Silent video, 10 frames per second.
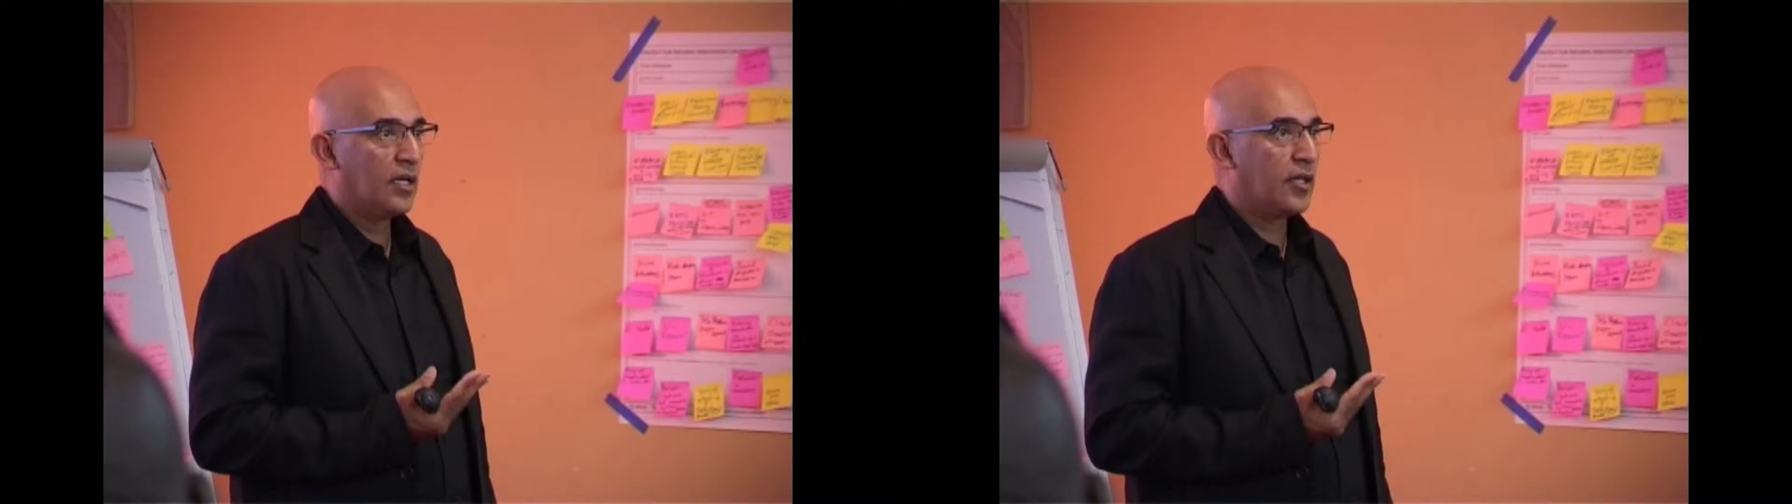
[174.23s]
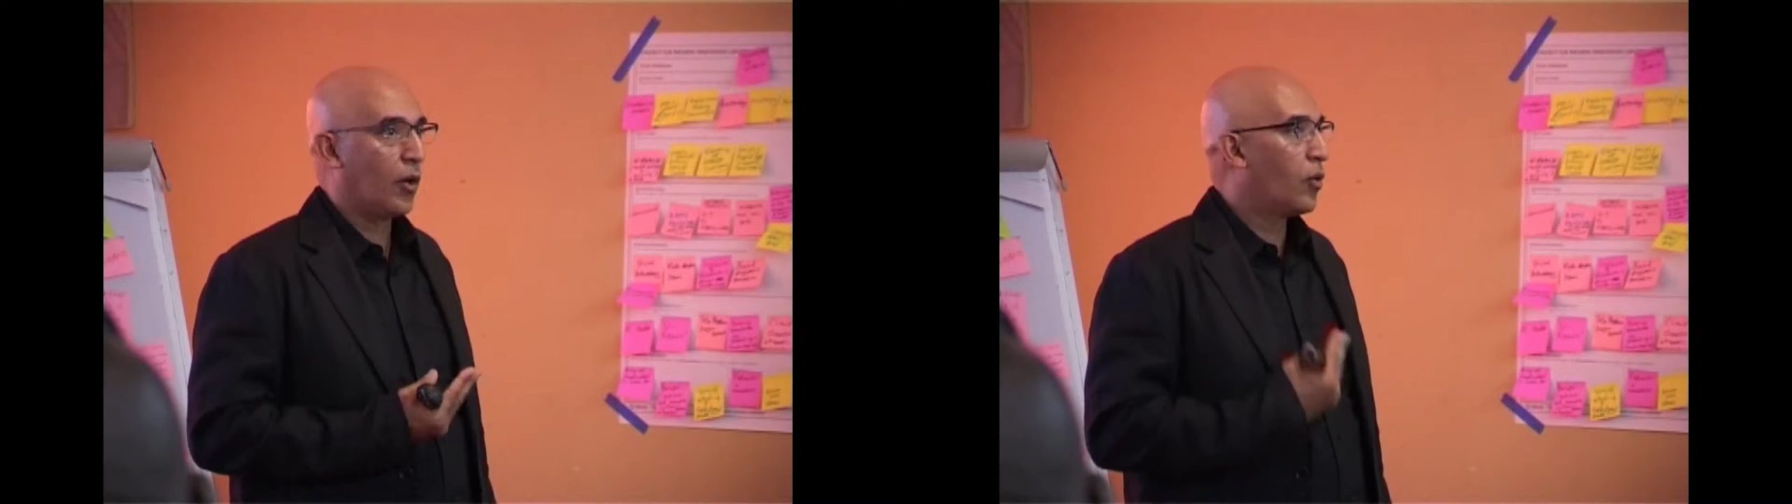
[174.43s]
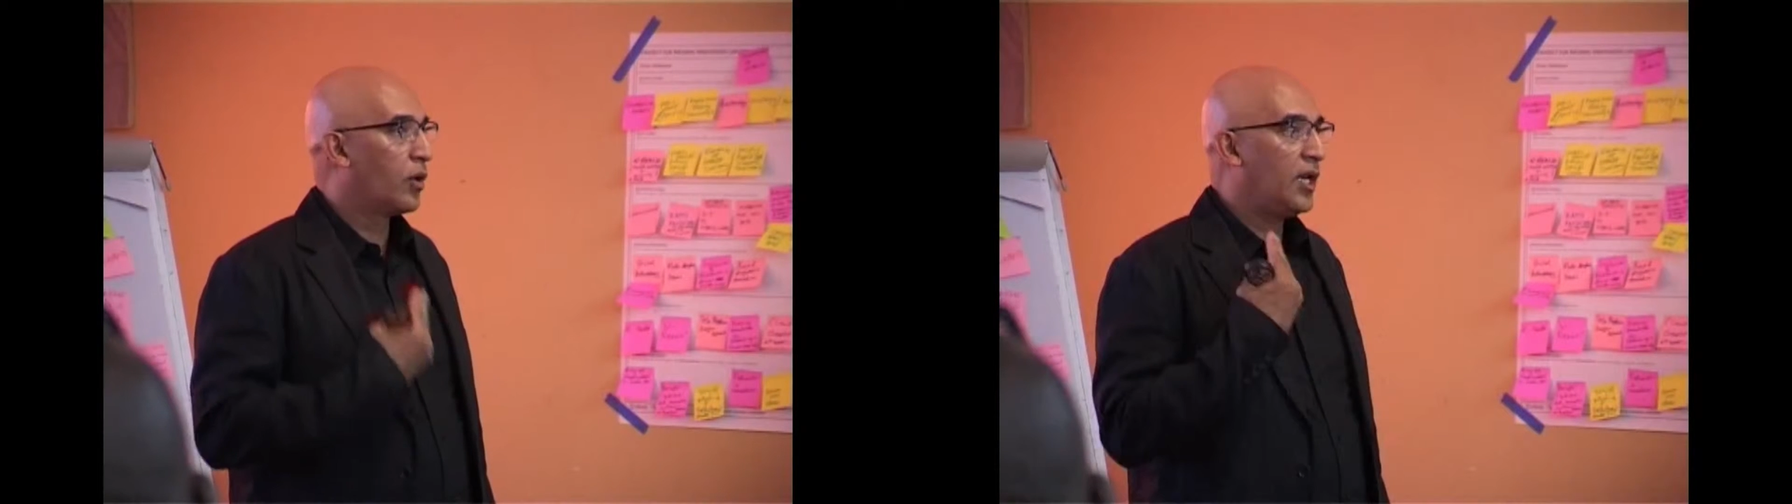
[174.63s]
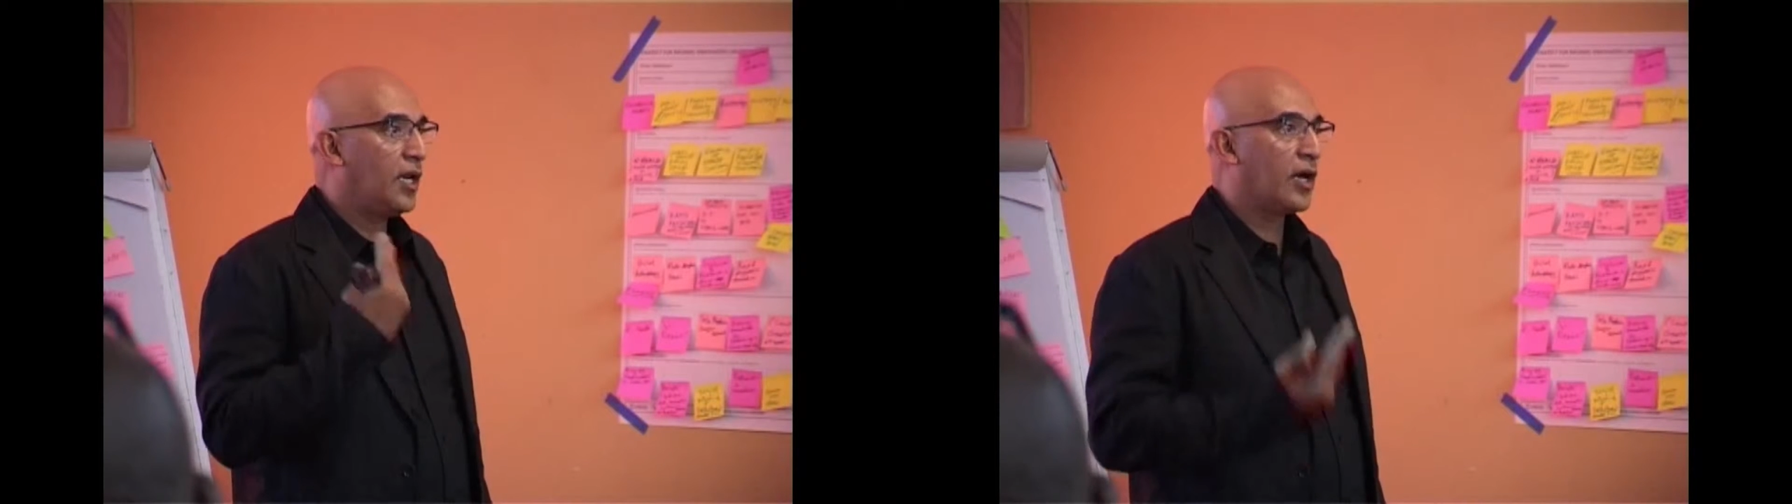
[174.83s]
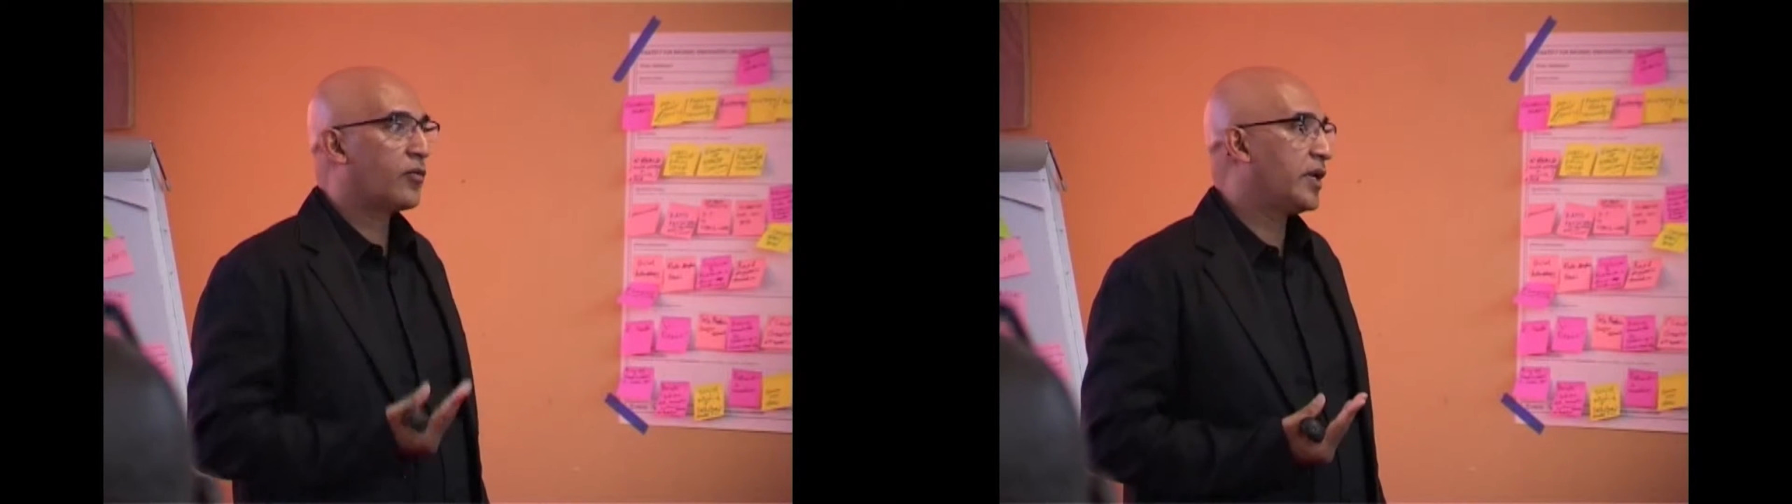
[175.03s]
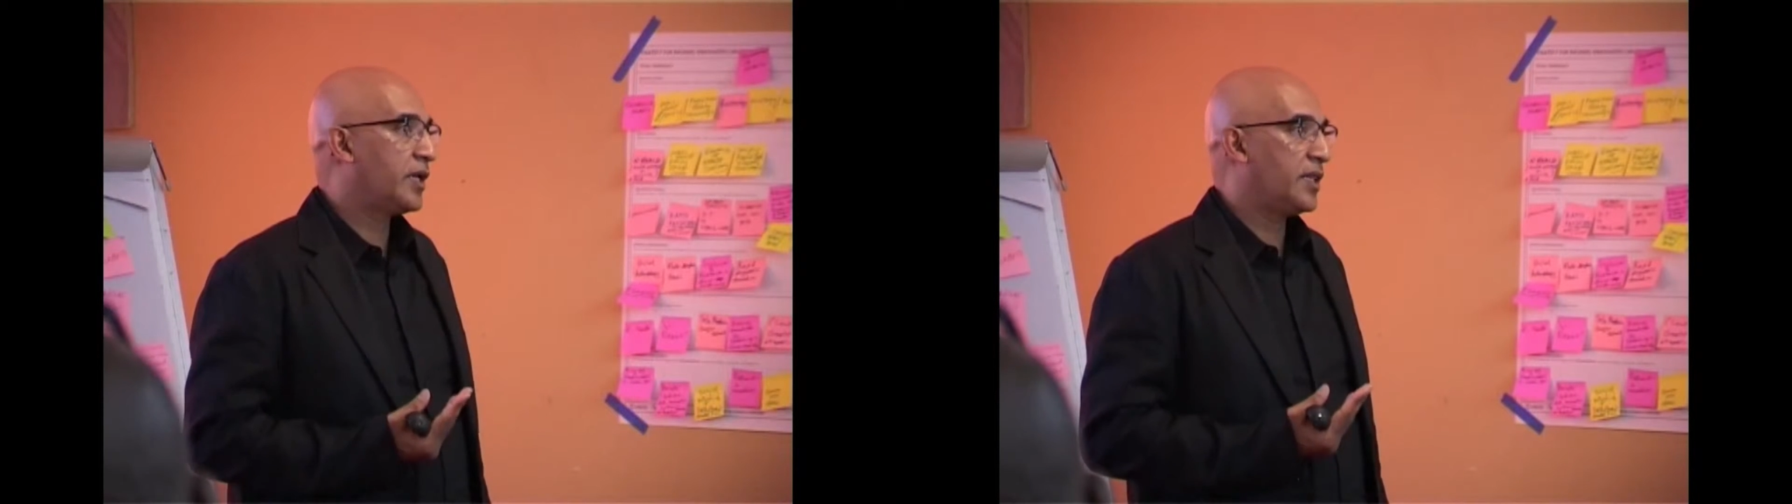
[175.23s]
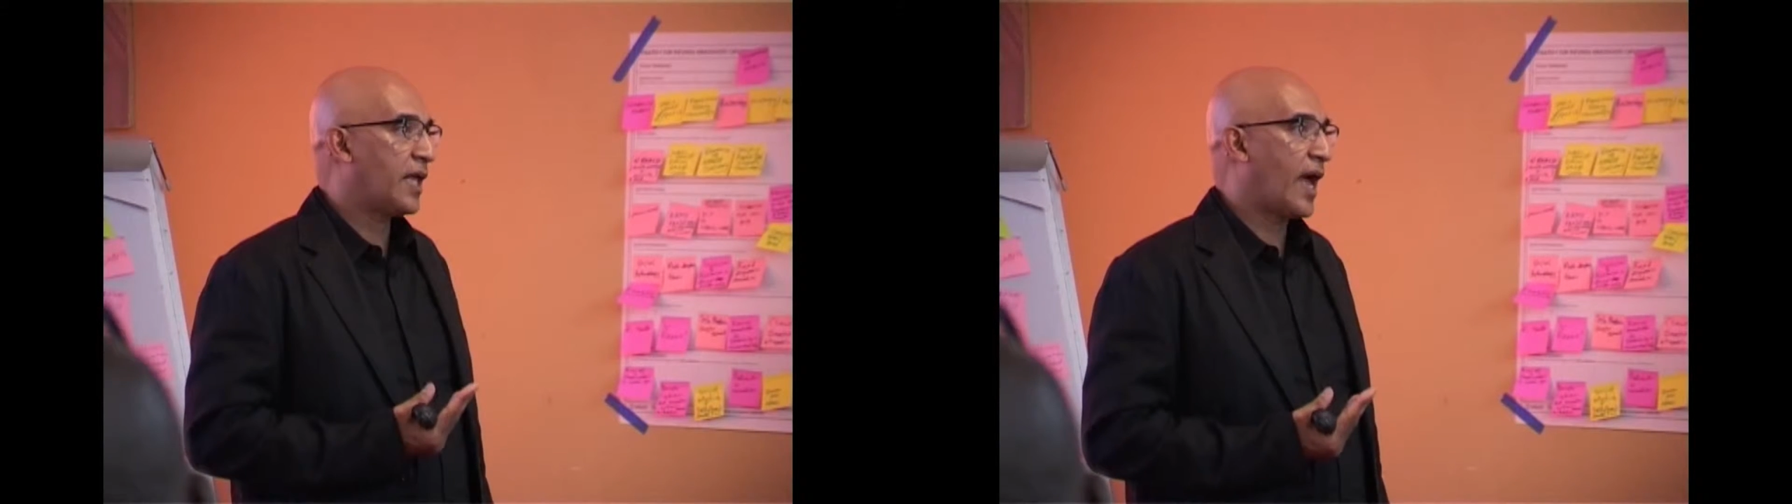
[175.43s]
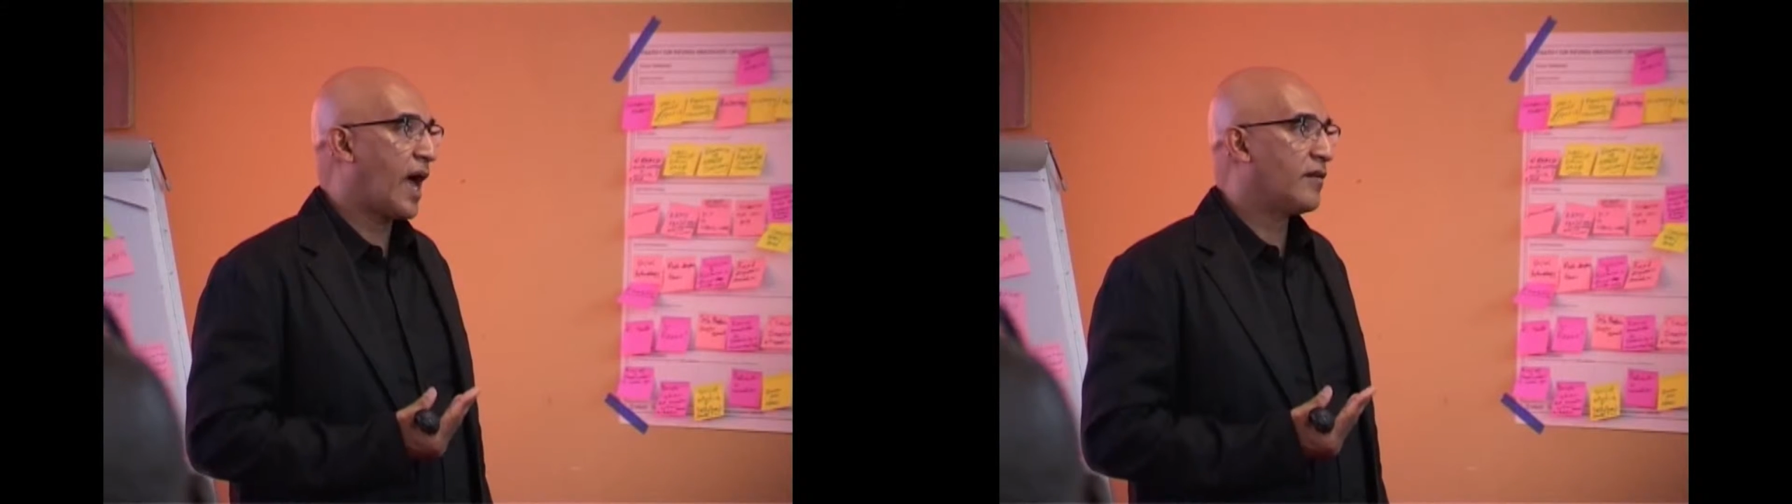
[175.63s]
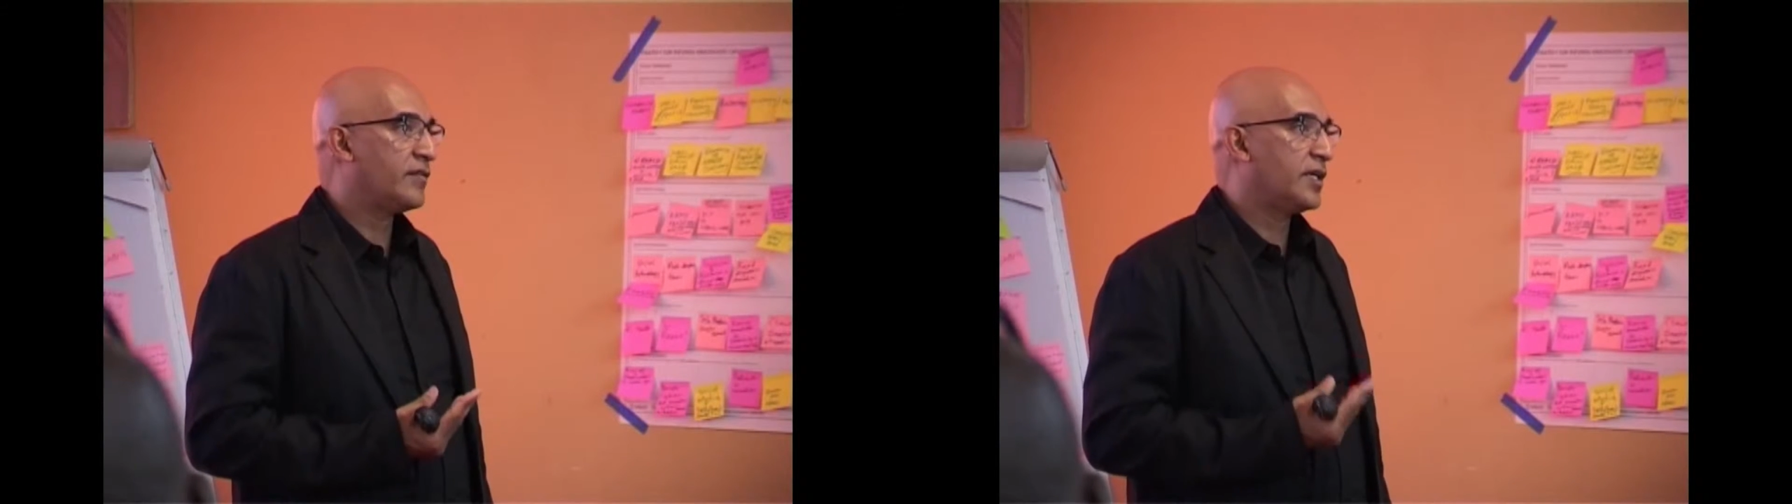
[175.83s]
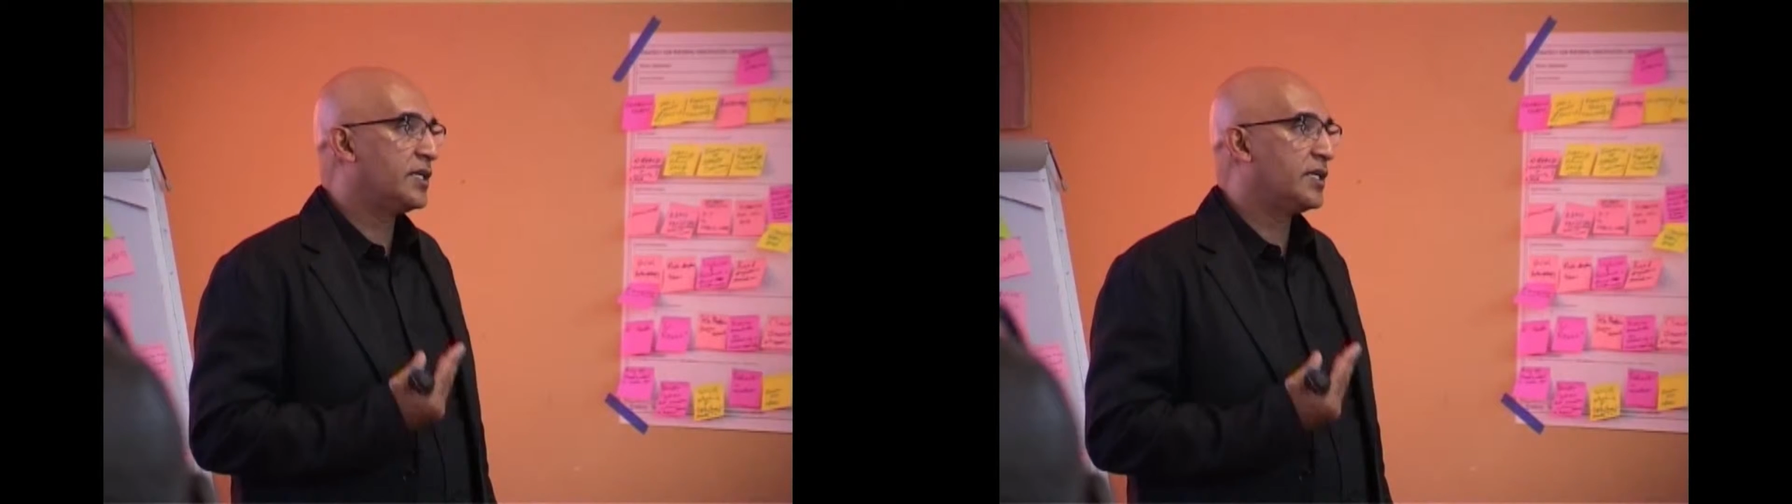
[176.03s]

The only liquidity they have